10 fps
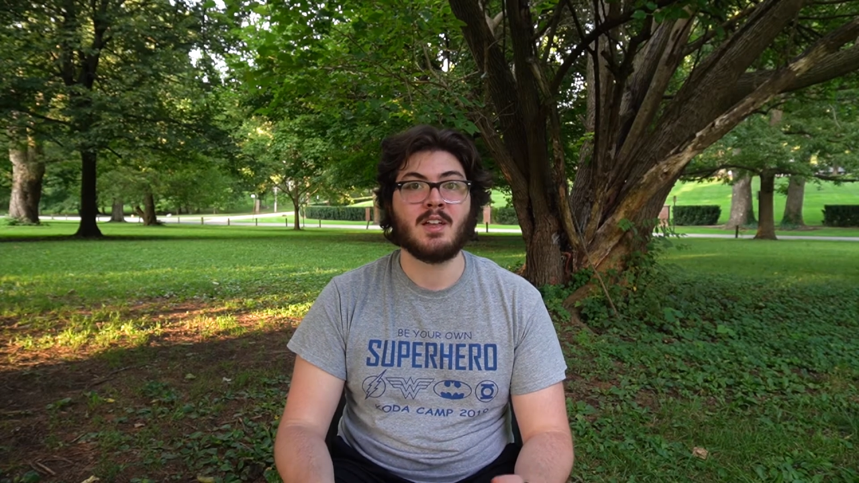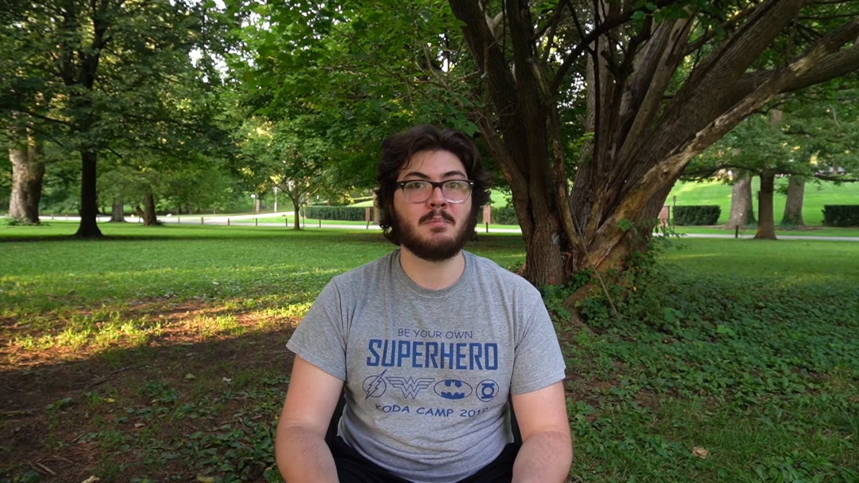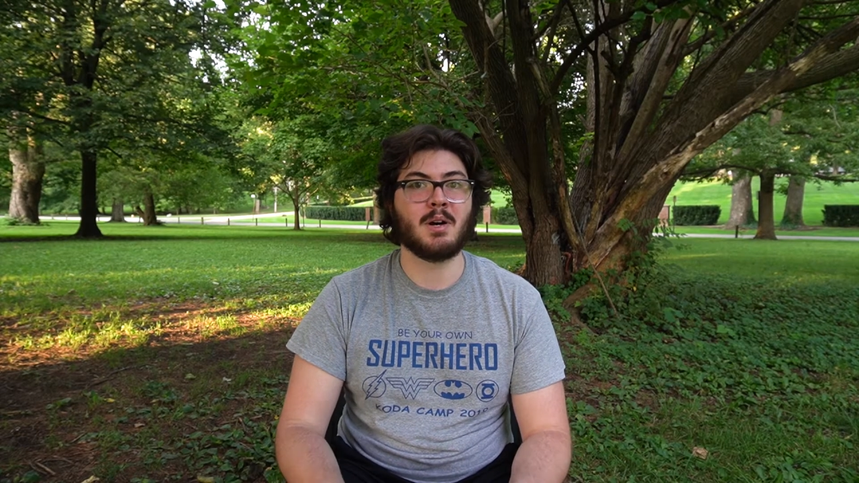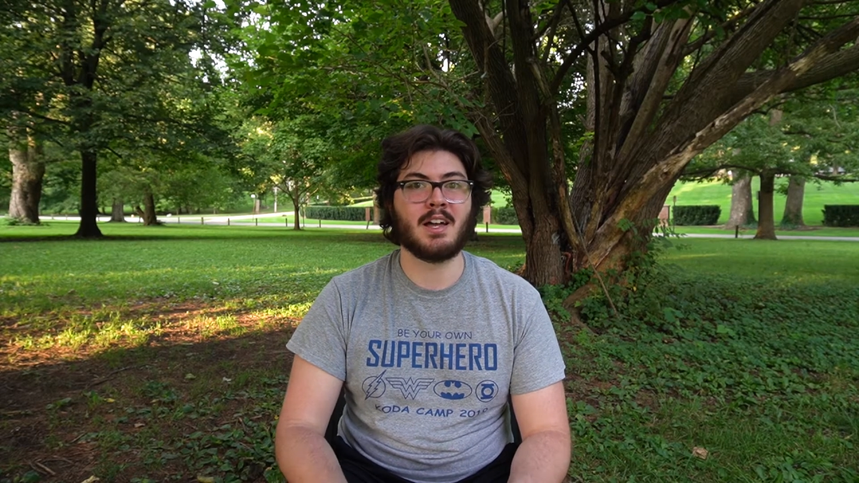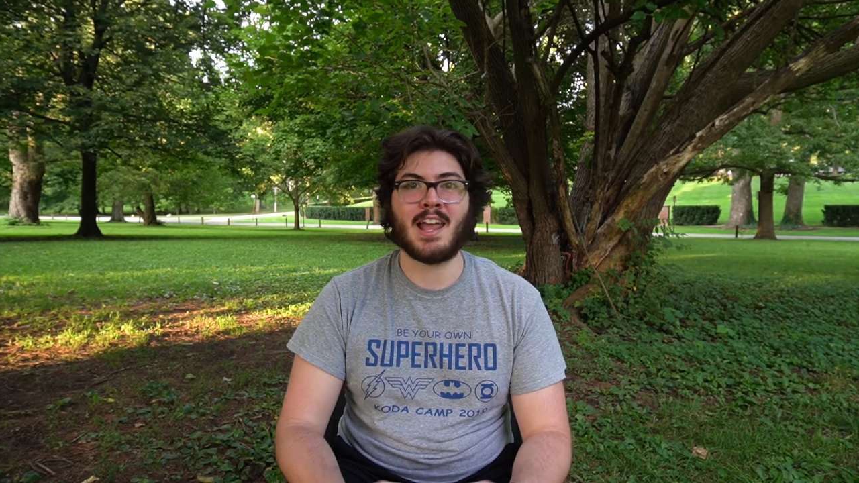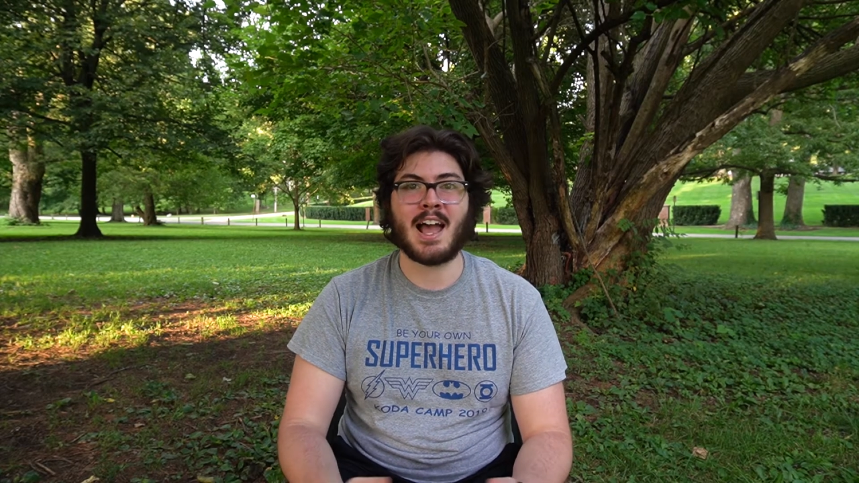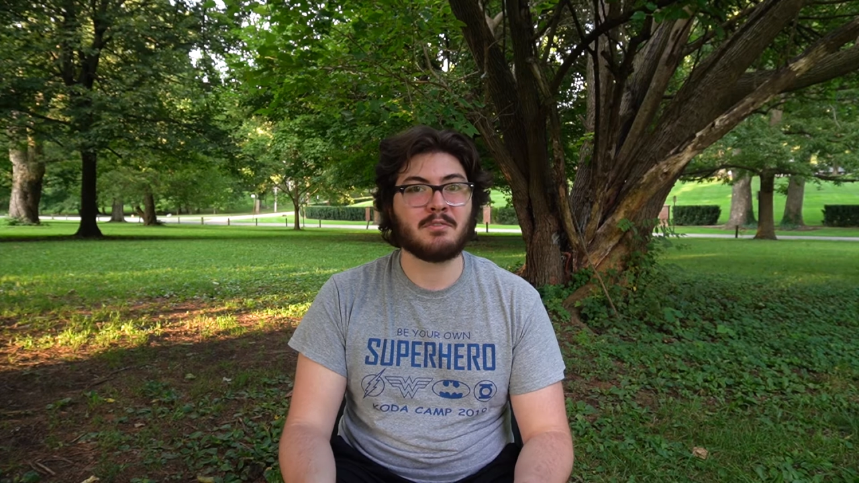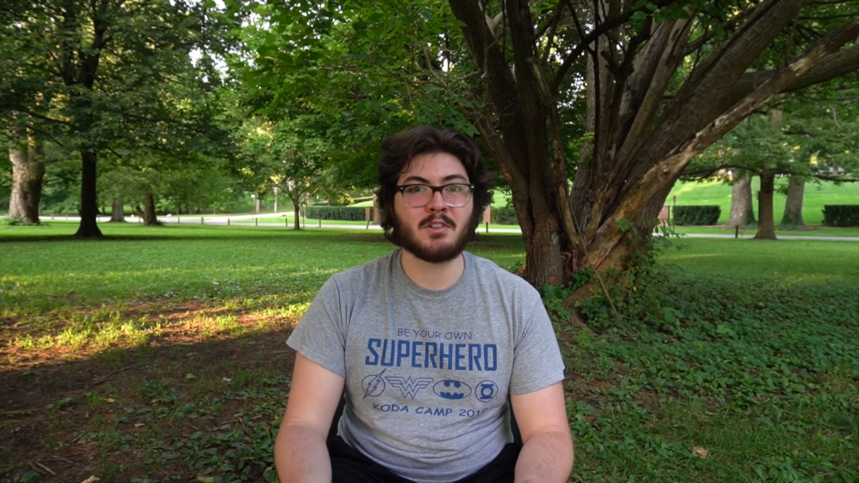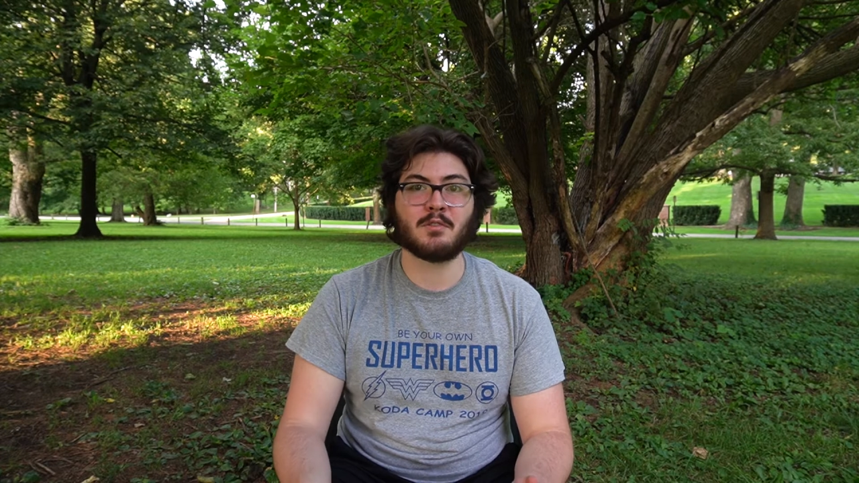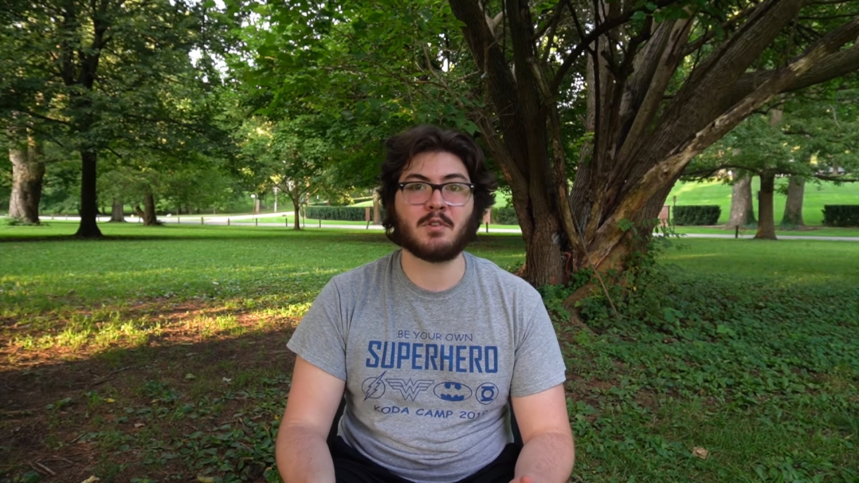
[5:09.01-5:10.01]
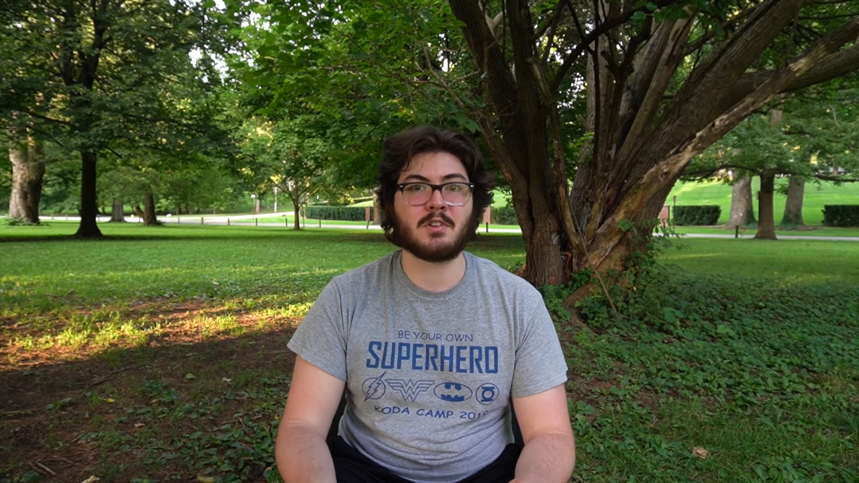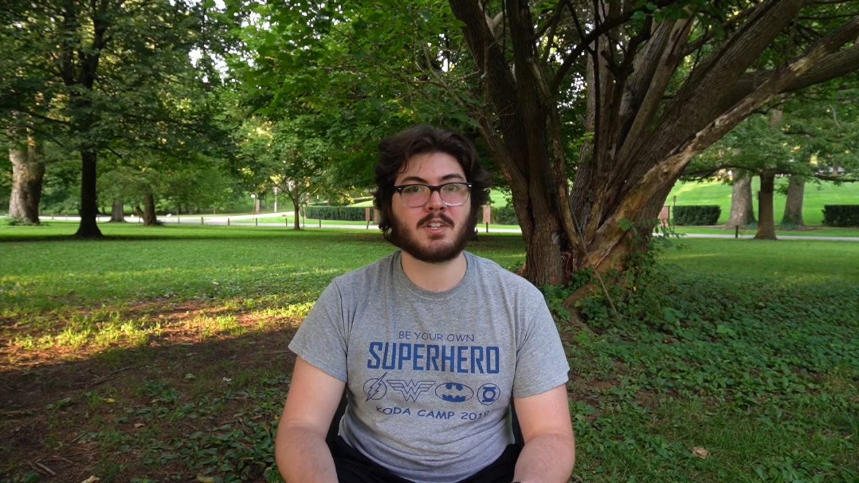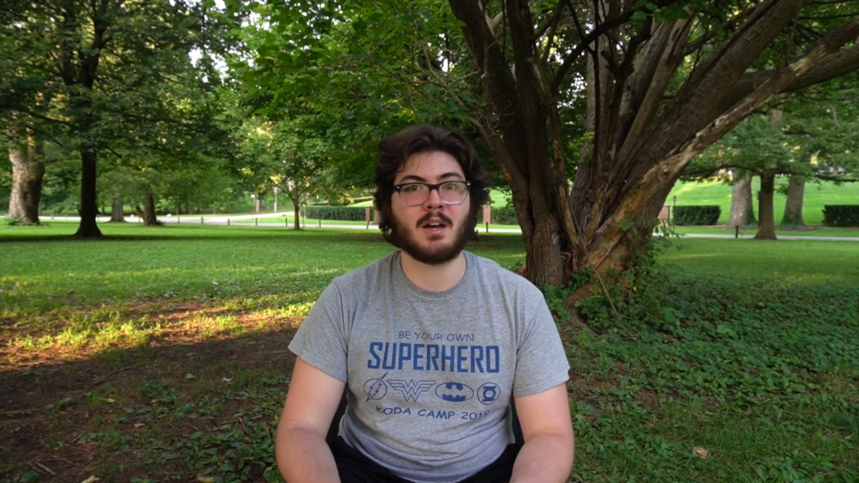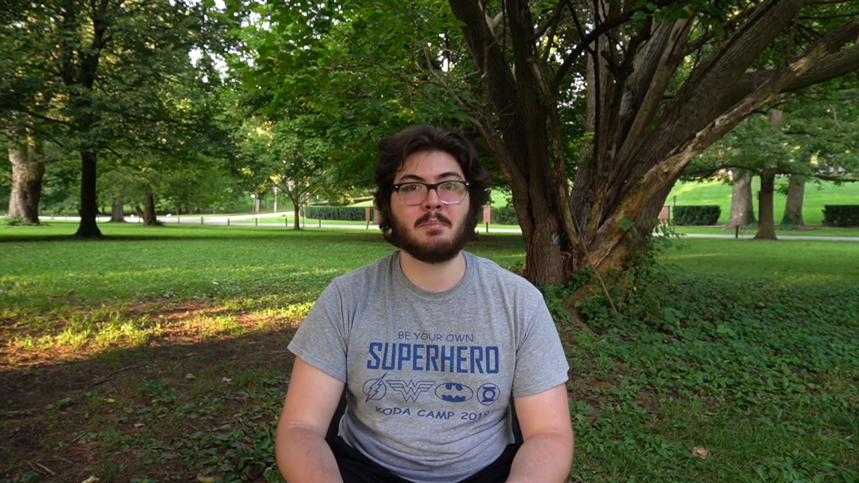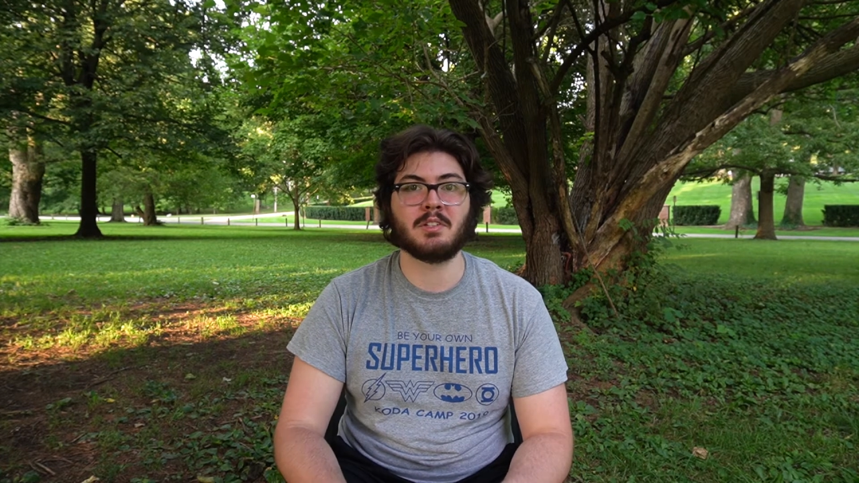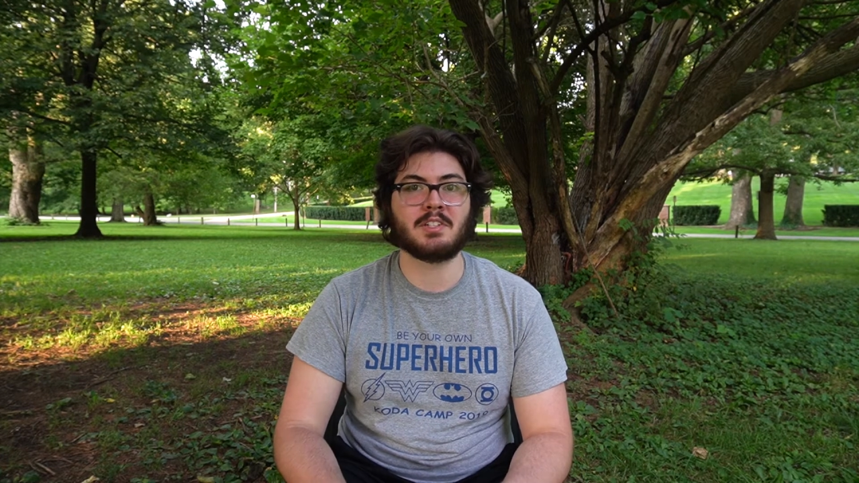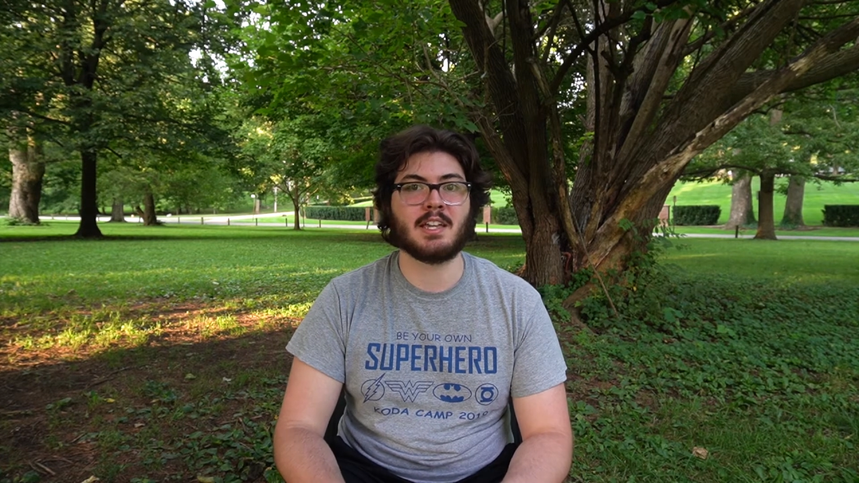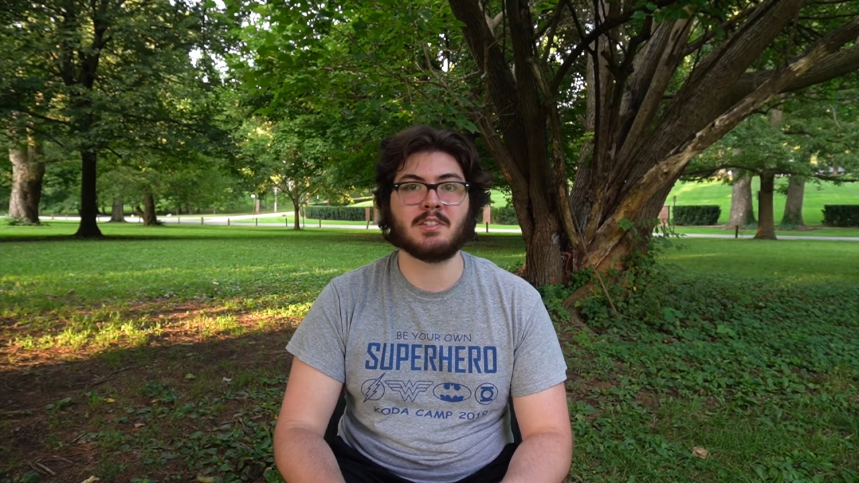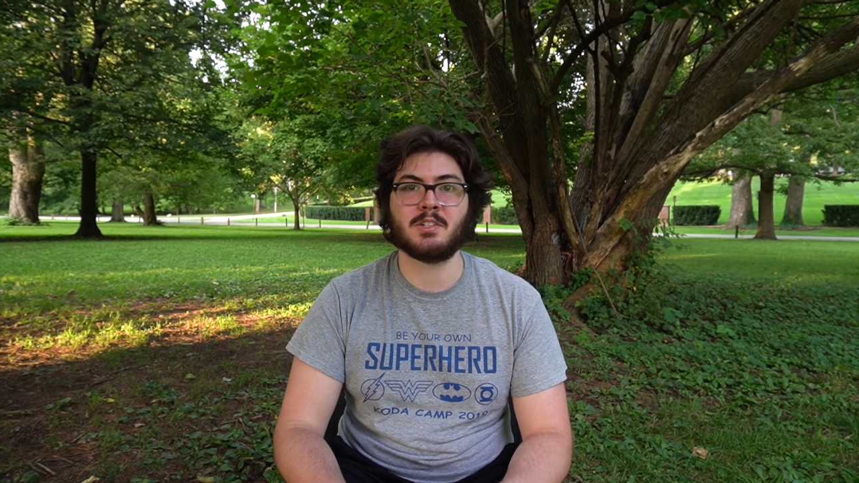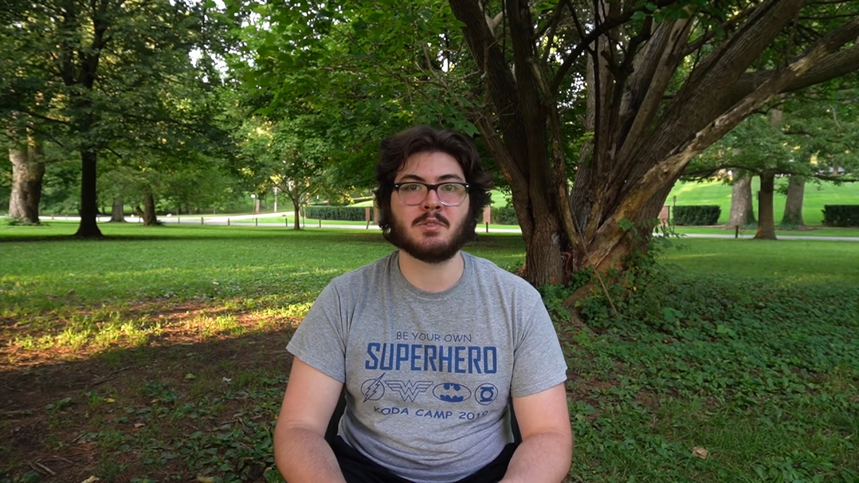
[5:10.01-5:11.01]
but after the first couple of
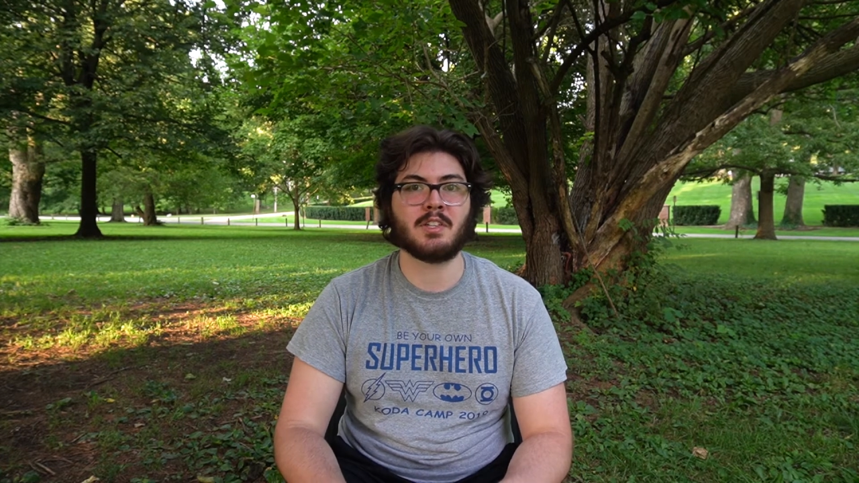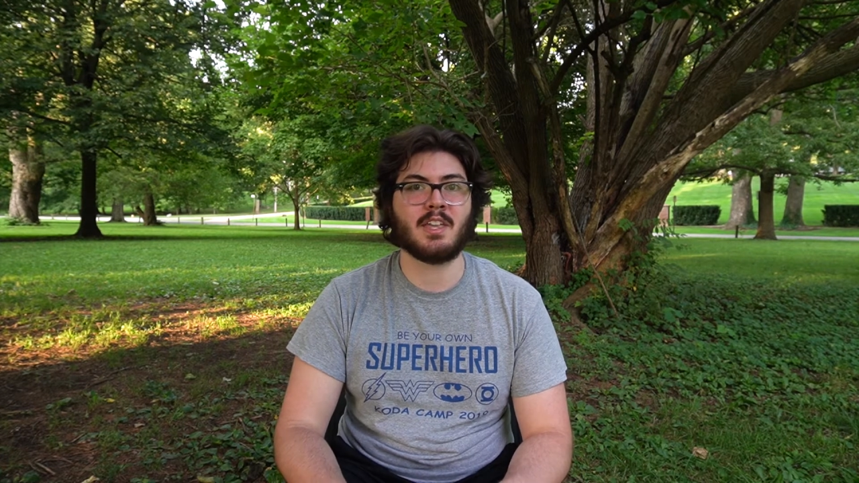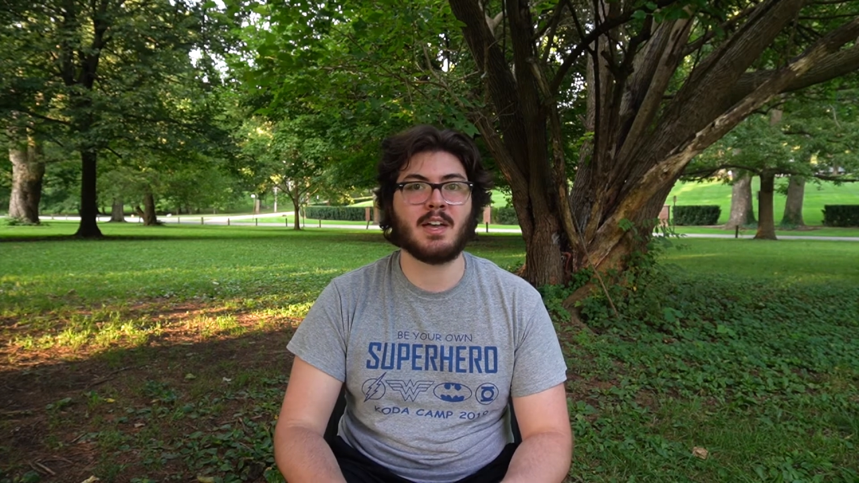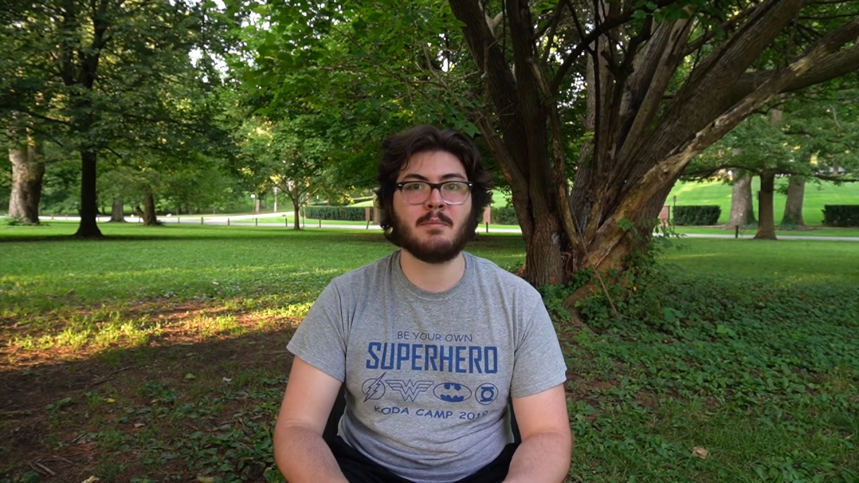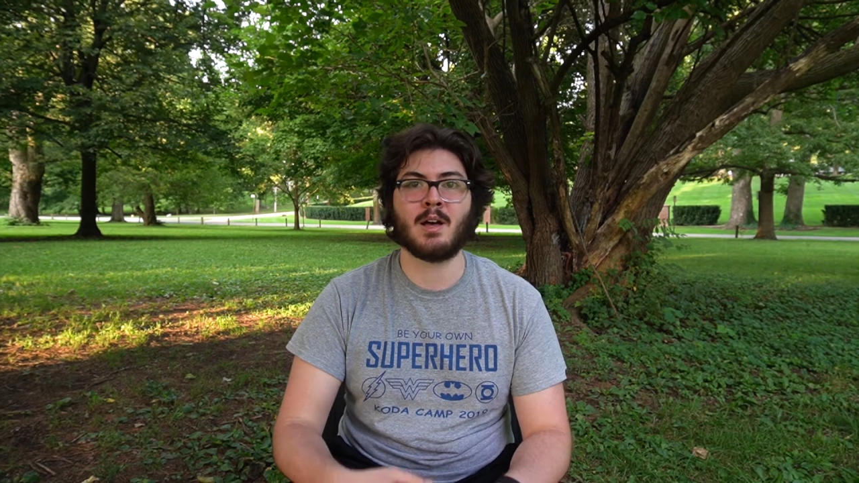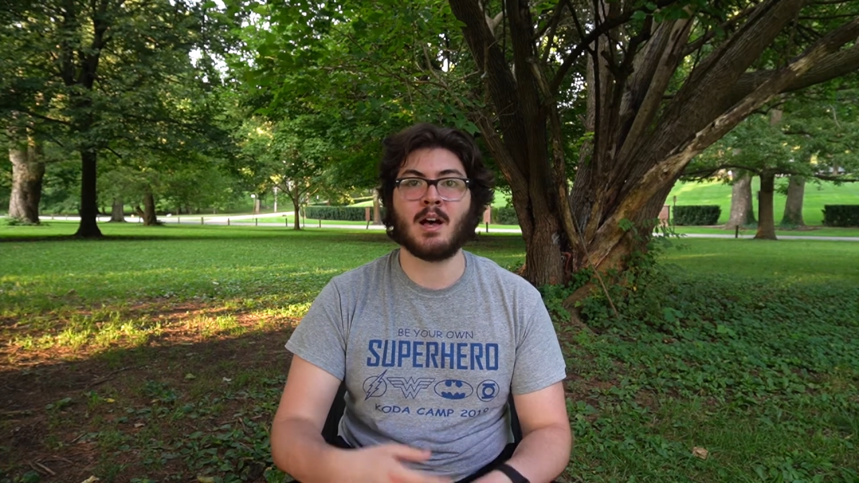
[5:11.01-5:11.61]
days using them,